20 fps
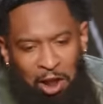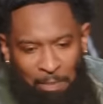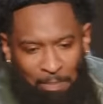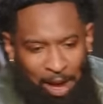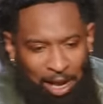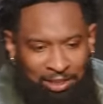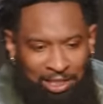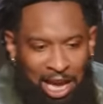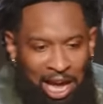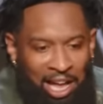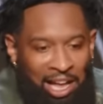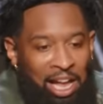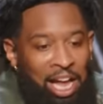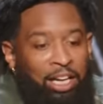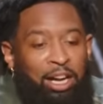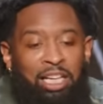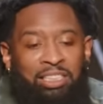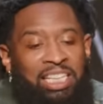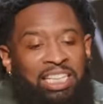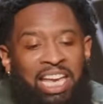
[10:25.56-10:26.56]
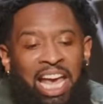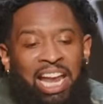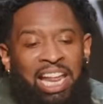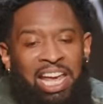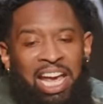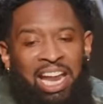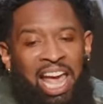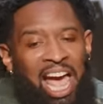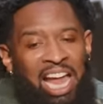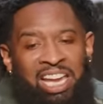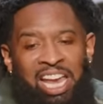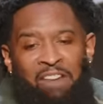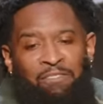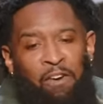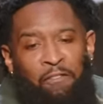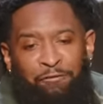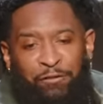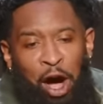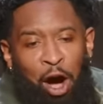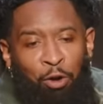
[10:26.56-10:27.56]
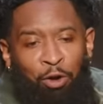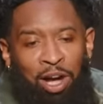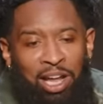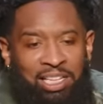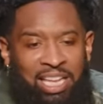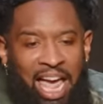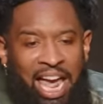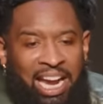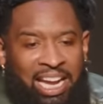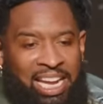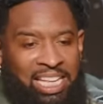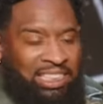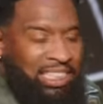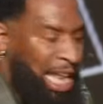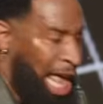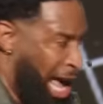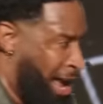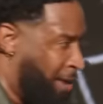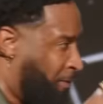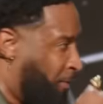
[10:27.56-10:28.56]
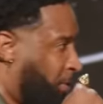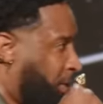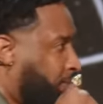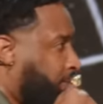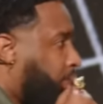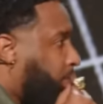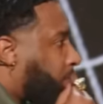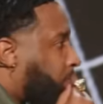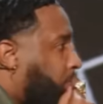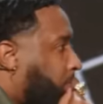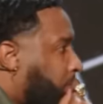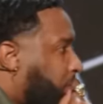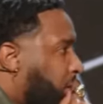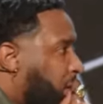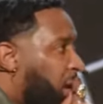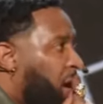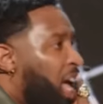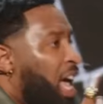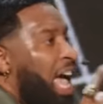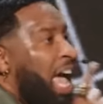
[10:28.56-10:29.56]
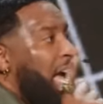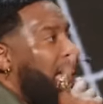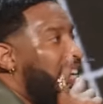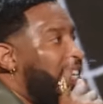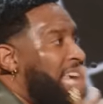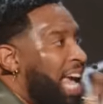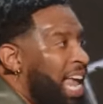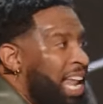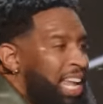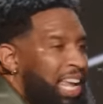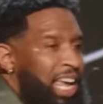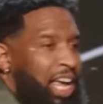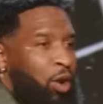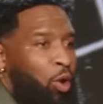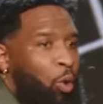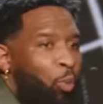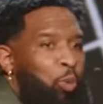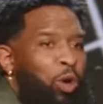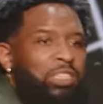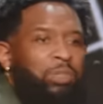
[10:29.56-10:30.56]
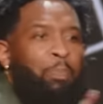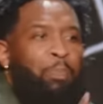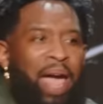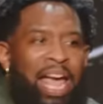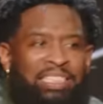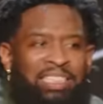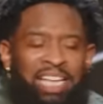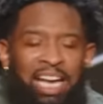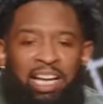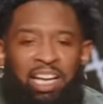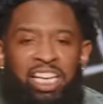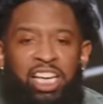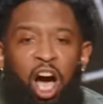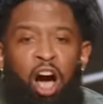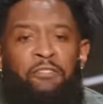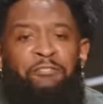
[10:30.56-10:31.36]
about that? Because Gideon had never fought a day in his life. Gideon was basically a